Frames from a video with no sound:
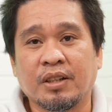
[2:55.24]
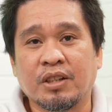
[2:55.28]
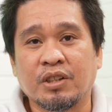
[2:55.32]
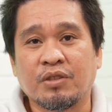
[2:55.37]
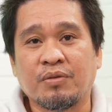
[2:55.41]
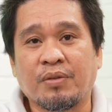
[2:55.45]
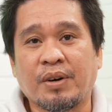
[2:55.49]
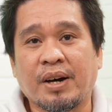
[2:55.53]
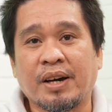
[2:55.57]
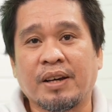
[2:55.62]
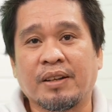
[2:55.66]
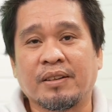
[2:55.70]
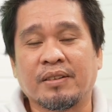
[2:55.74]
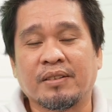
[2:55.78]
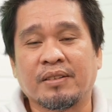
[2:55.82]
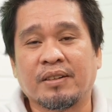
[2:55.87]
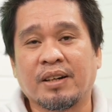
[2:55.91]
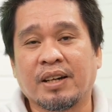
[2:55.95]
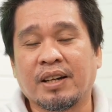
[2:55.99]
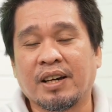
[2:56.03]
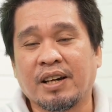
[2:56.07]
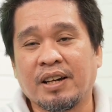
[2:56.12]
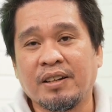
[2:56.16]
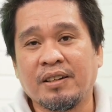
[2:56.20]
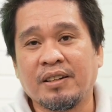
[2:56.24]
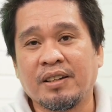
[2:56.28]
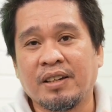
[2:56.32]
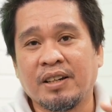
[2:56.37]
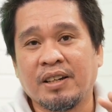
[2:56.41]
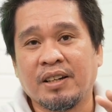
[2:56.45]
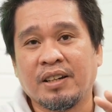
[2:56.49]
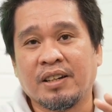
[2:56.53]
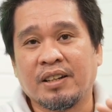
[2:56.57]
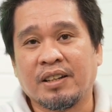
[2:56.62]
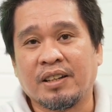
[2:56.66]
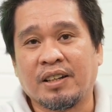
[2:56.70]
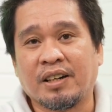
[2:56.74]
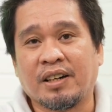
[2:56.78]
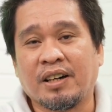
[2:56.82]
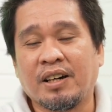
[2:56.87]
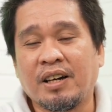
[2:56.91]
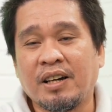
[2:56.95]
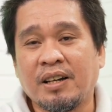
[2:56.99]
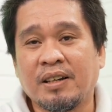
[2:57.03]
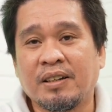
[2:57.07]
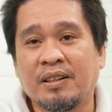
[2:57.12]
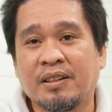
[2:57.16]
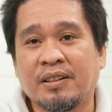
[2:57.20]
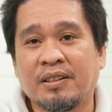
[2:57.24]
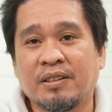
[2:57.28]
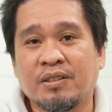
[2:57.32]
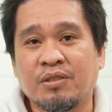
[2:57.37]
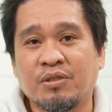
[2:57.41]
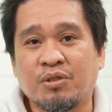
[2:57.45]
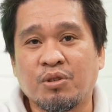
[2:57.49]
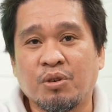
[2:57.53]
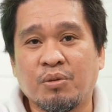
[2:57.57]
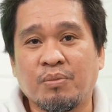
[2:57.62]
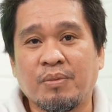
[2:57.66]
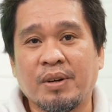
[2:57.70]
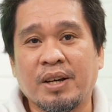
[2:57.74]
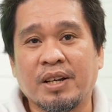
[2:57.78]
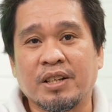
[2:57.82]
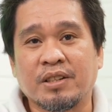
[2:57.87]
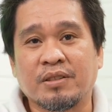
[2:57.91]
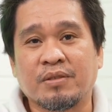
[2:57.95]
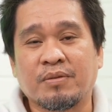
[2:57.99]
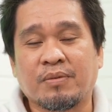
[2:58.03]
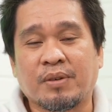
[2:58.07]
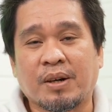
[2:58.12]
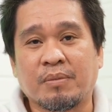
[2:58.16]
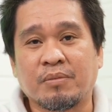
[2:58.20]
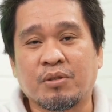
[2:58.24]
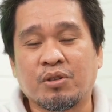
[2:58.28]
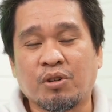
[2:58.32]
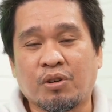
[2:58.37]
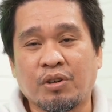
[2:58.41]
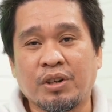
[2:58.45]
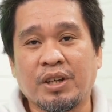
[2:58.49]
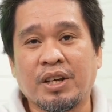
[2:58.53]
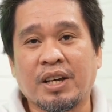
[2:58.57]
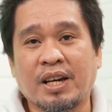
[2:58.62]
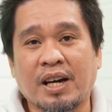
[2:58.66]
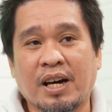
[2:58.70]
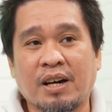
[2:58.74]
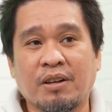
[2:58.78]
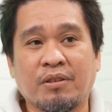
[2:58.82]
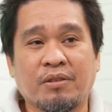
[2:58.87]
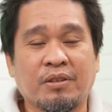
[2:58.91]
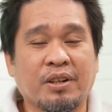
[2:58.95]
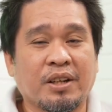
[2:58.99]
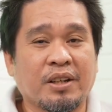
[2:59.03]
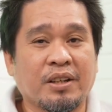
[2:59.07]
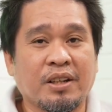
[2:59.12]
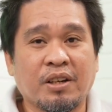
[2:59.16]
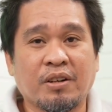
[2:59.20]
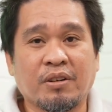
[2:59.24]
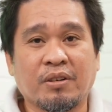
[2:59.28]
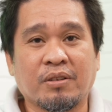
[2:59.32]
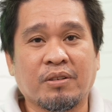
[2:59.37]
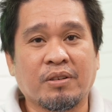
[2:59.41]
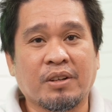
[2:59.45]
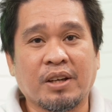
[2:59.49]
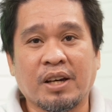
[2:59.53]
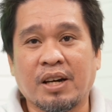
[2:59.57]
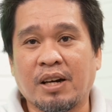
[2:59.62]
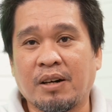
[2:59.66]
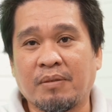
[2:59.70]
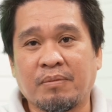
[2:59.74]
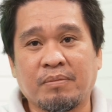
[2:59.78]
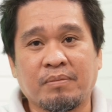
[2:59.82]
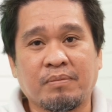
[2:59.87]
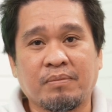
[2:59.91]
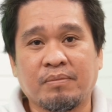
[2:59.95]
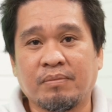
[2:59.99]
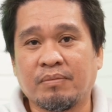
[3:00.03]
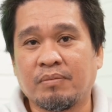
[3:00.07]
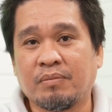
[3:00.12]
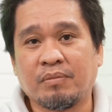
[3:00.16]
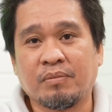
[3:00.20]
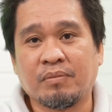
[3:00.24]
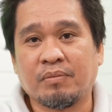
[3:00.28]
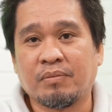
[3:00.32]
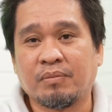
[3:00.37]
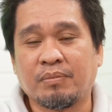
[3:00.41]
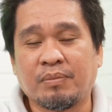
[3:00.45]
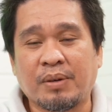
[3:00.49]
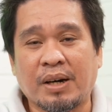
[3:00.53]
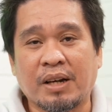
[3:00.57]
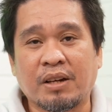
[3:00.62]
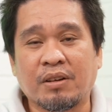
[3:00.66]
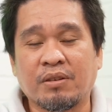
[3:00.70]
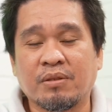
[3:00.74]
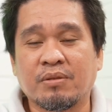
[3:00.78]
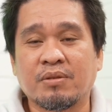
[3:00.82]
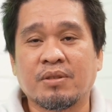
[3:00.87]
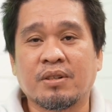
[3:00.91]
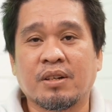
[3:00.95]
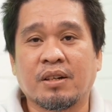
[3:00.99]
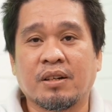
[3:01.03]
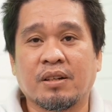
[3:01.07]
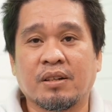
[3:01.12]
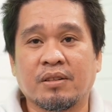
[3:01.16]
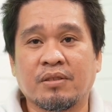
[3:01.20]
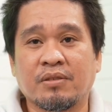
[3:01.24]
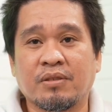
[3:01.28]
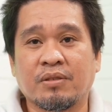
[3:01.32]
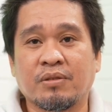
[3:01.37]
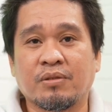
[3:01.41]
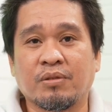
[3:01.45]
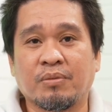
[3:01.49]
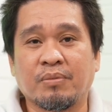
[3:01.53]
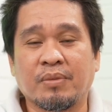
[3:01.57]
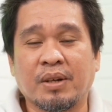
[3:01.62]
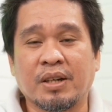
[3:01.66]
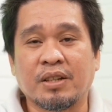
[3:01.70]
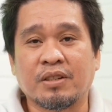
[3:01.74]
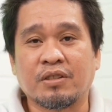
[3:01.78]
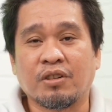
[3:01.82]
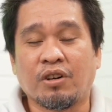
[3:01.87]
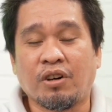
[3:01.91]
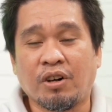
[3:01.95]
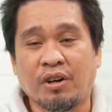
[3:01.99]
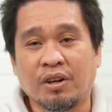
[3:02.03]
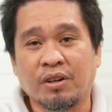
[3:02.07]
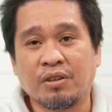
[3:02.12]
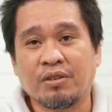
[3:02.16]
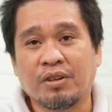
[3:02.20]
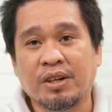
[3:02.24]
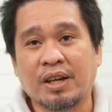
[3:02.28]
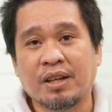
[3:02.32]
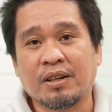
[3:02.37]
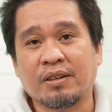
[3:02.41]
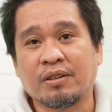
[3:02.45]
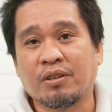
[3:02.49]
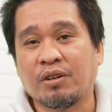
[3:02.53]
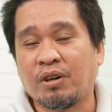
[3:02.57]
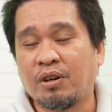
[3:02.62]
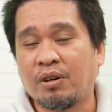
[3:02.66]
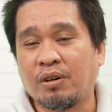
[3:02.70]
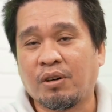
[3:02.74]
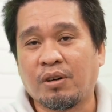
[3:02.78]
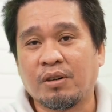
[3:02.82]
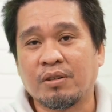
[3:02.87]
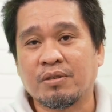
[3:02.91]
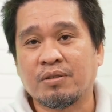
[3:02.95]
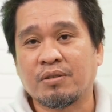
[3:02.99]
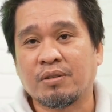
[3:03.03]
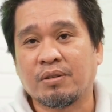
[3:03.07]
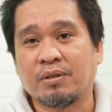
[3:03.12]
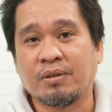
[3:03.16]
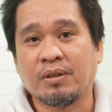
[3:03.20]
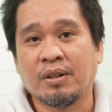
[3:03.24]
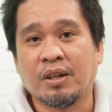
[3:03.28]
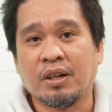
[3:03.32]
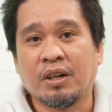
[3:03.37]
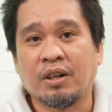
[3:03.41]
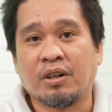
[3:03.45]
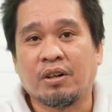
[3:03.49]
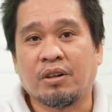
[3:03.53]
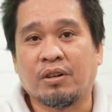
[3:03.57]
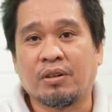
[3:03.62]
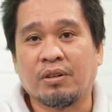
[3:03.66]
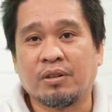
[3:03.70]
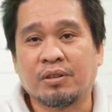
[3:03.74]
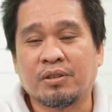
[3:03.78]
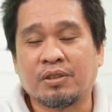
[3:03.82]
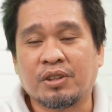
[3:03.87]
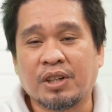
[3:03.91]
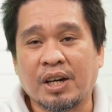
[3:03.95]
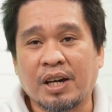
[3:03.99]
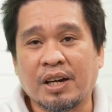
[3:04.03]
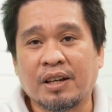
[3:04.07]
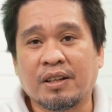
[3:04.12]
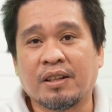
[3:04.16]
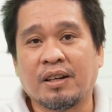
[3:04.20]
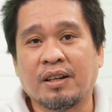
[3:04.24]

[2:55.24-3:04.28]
it's fine. Again, the zoom lens from Sony, Canon, and Nikon, they have various zoom lens. Or you can go also or check